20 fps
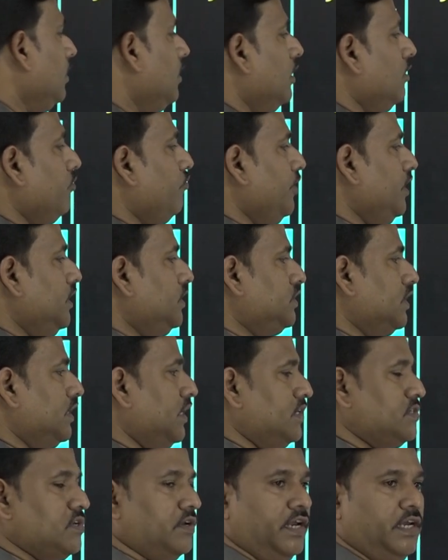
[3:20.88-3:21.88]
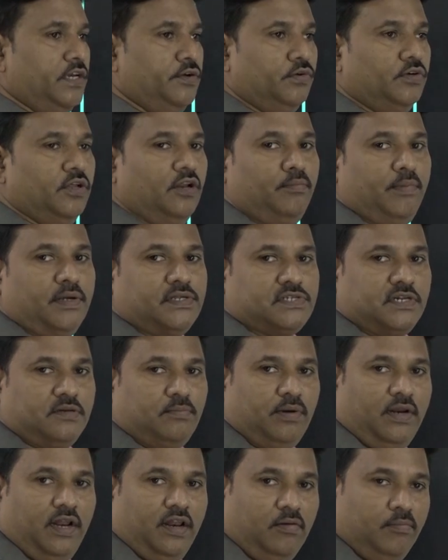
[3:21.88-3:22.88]
A feature is an individual
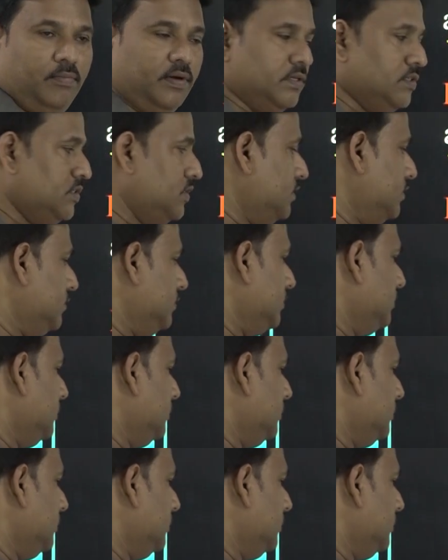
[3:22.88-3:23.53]
measurable element